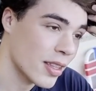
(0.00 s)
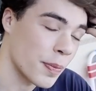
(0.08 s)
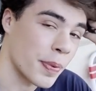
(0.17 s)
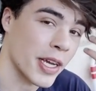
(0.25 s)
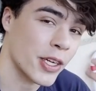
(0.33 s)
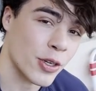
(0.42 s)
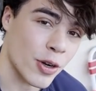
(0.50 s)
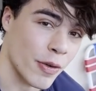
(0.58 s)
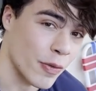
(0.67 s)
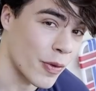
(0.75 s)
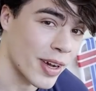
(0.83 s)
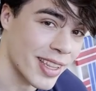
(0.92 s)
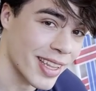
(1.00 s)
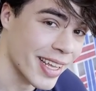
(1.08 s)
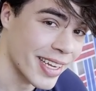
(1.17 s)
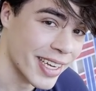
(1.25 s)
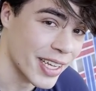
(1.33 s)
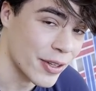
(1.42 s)
the picture of what
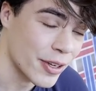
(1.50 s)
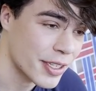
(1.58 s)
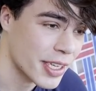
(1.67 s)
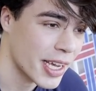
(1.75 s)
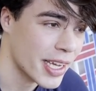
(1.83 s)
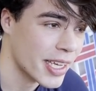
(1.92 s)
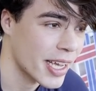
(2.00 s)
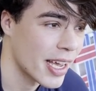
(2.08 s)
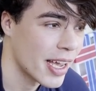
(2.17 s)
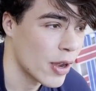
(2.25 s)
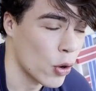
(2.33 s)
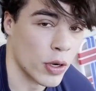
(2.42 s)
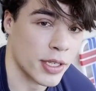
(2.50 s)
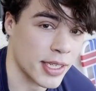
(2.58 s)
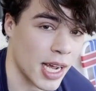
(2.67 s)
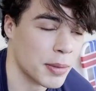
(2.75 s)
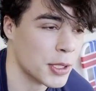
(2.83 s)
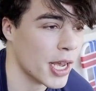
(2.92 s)
leg day looks like, or
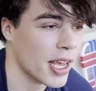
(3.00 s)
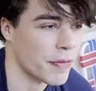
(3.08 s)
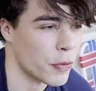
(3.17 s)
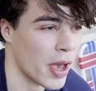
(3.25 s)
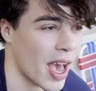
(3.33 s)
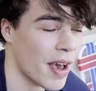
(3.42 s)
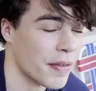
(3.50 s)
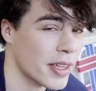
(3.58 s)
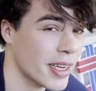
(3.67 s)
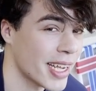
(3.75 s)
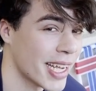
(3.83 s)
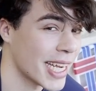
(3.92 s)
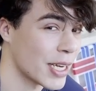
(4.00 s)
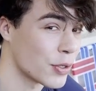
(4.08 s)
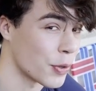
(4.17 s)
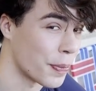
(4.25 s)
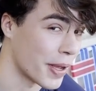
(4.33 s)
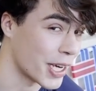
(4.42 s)
Snapchat if you haven't,
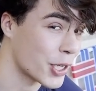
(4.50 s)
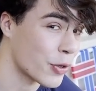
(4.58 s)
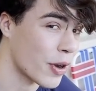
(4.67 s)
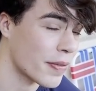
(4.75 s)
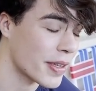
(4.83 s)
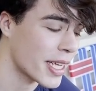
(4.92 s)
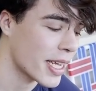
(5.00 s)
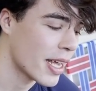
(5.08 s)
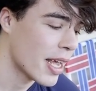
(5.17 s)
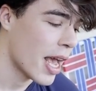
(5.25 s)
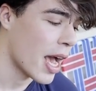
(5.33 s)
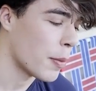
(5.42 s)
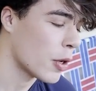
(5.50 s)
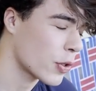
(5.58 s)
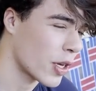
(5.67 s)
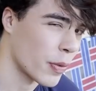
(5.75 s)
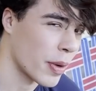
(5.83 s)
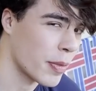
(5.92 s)
here's a picture of it. I'm
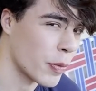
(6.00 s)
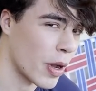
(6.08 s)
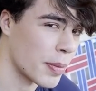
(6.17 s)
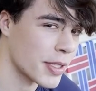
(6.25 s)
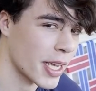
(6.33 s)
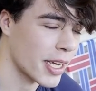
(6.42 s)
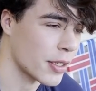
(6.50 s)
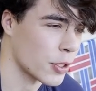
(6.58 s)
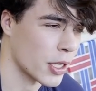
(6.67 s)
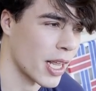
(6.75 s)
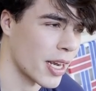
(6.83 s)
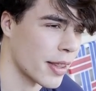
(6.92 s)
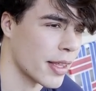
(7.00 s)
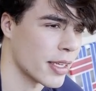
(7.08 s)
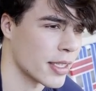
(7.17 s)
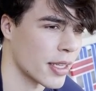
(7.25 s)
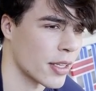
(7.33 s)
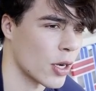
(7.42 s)
also going to read the website because there's a lot of
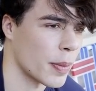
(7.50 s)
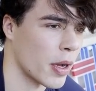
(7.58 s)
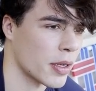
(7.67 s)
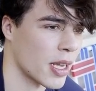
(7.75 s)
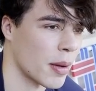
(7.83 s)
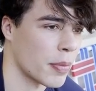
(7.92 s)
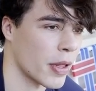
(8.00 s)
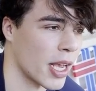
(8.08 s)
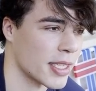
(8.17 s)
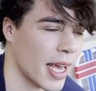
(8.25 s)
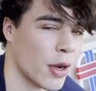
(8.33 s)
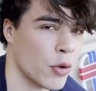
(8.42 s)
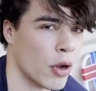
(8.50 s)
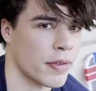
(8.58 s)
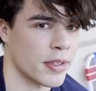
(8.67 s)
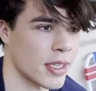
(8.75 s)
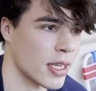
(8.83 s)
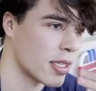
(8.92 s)
things on there about Tom Platz. I don't know
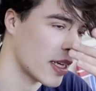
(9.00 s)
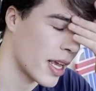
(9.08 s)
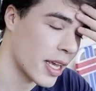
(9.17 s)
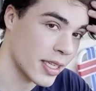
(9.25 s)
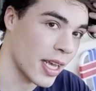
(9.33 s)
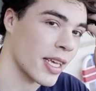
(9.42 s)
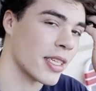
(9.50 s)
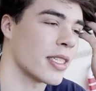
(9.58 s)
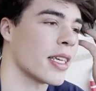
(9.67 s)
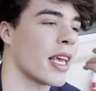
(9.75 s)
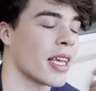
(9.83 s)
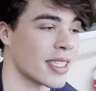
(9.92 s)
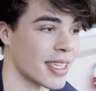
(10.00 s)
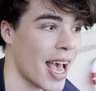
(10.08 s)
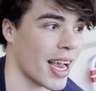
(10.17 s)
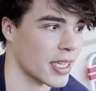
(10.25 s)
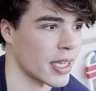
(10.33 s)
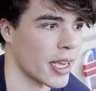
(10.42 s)
if this is his, his
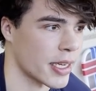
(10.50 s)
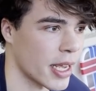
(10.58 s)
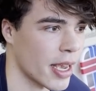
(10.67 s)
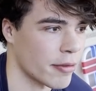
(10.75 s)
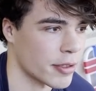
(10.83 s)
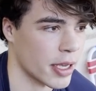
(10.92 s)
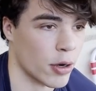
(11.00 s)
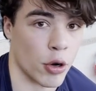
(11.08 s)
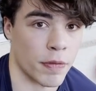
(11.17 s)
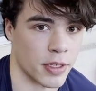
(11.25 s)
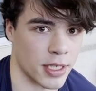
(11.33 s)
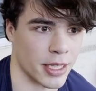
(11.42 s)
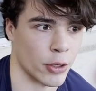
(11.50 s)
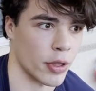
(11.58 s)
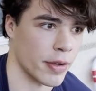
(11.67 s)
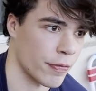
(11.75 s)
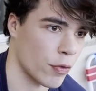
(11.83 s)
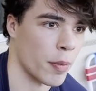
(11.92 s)
exact leg day, obviously. I don't know if this is
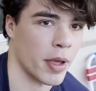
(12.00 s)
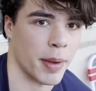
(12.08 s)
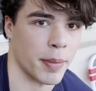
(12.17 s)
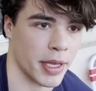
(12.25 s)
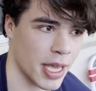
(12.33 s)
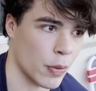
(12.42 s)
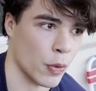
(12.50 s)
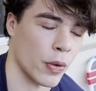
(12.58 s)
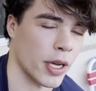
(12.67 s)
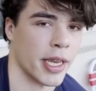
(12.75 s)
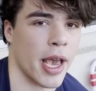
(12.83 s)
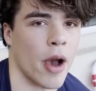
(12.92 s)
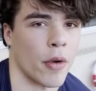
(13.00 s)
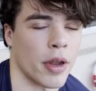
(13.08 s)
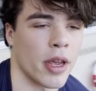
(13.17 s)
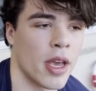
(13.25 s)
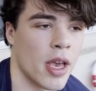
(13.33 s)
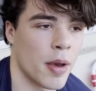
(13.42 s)
literally from him, like he wrote it down.
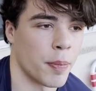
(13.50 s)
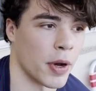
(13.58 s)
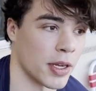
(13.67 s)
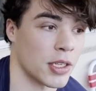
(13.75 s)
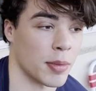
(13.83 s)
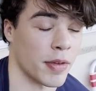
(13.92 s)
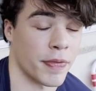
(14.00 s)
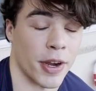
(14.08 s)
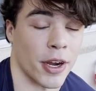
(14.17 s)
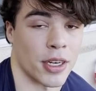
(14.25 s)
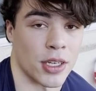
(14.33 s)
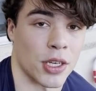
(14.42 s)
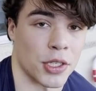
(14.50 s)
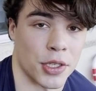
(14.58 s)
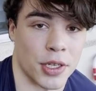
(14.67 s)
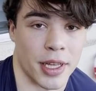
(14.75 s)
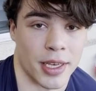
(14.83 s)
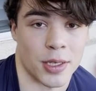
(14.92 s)
But to be fair, it does
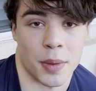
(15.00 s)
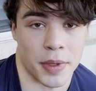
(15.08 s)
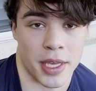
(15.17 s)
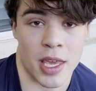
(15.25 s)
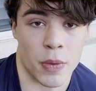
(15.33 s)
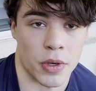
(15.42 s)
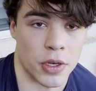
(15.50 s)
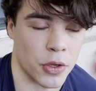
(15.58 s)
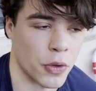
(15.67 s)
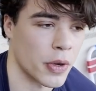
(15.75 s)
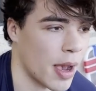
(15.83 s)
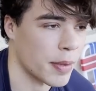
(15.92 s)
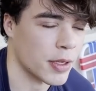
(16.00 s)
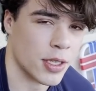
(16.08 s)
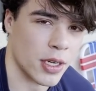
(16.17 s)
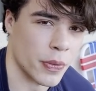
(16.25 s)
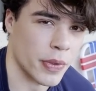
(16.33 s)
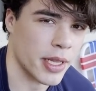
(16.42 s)
look like something he would do. I'm
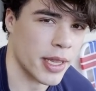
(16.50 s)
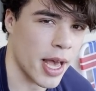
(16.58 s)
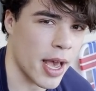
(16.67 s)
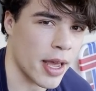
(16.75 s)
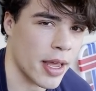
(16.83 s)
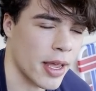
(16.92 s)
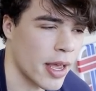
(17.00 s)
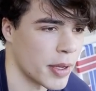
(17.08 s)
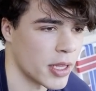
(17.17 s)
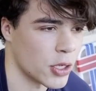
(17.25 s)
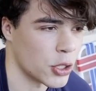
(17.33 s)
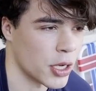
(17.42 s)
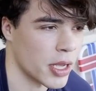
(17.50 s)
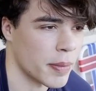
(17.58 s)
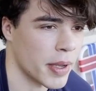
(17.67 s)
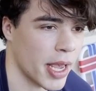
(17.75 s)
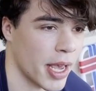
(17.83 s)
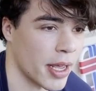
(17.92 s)
just gonna read that I'm in the
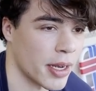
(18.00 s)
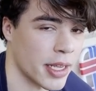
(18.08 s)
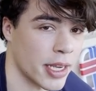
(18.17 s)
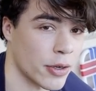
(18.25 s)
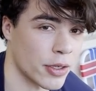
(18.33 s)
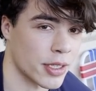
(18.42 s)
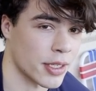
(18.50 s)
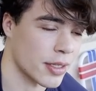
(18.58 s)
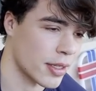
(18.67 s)
gym, and here's